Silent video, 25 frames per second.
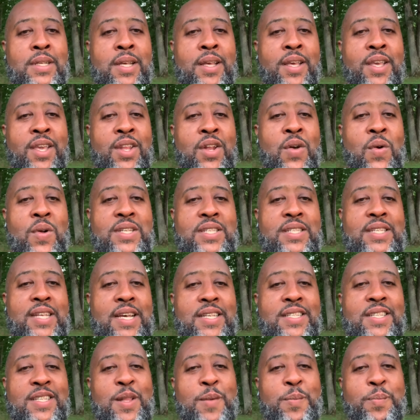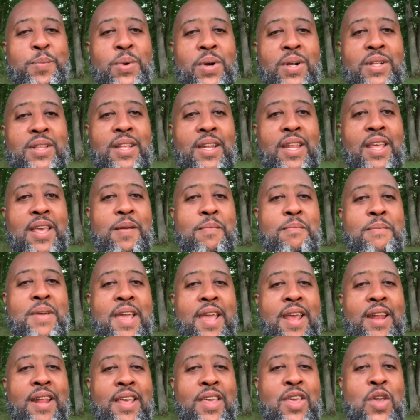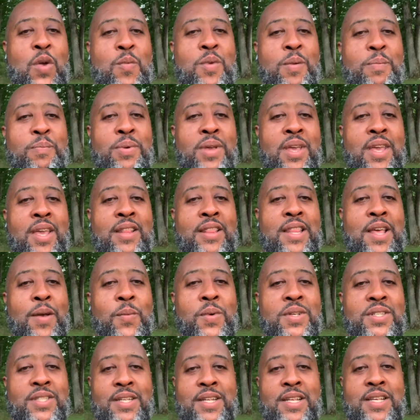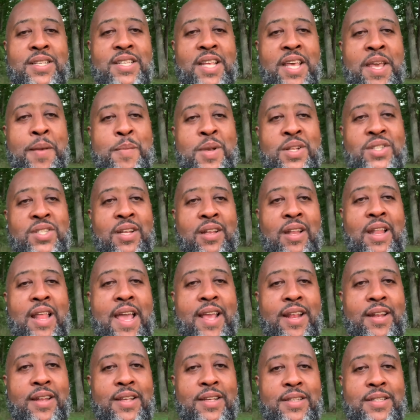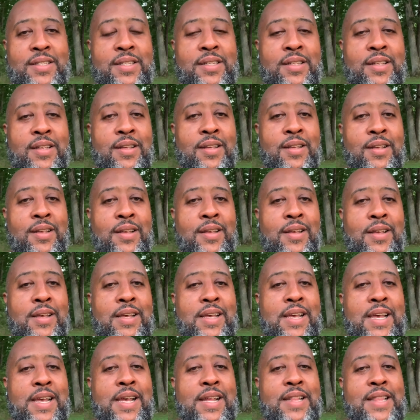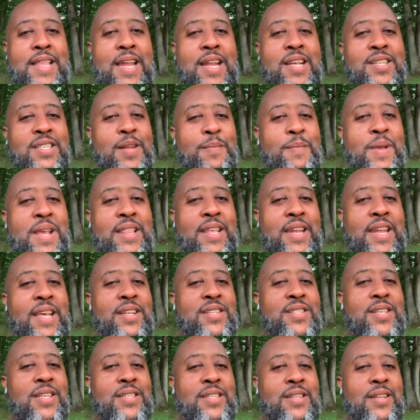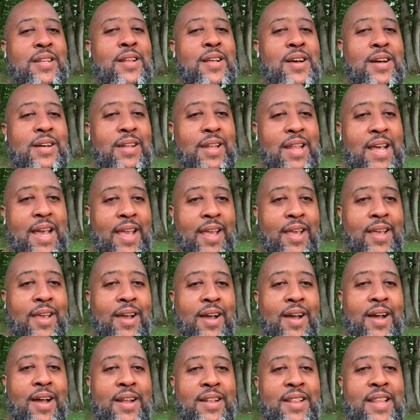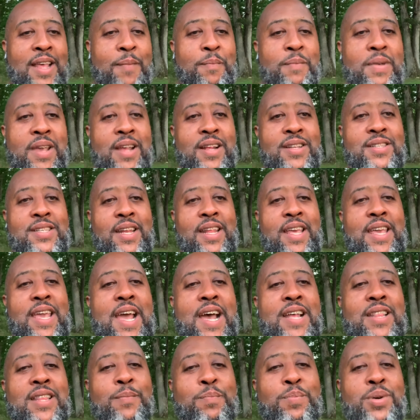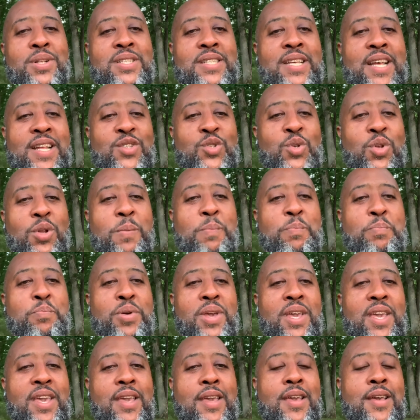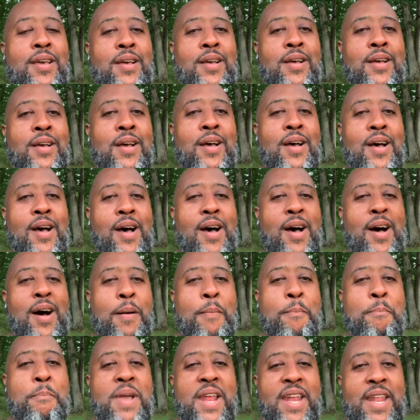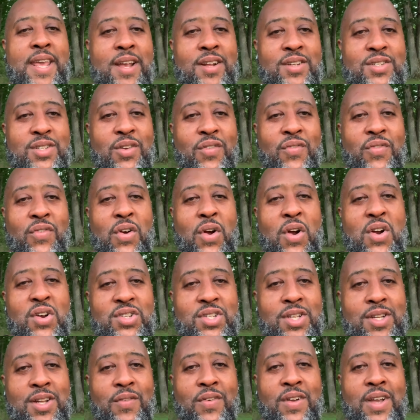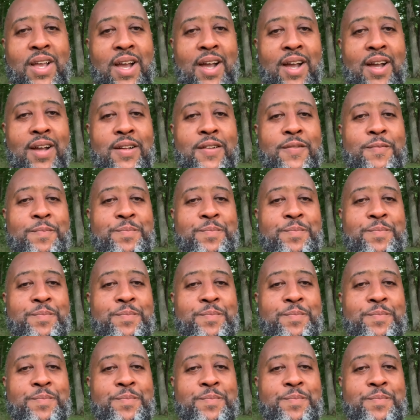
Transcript: You know, it says in the book that he made a human being that was in his image and likeness. That doesn't mean that he just looked like God. That means that he had the potential to be a miniature version of God.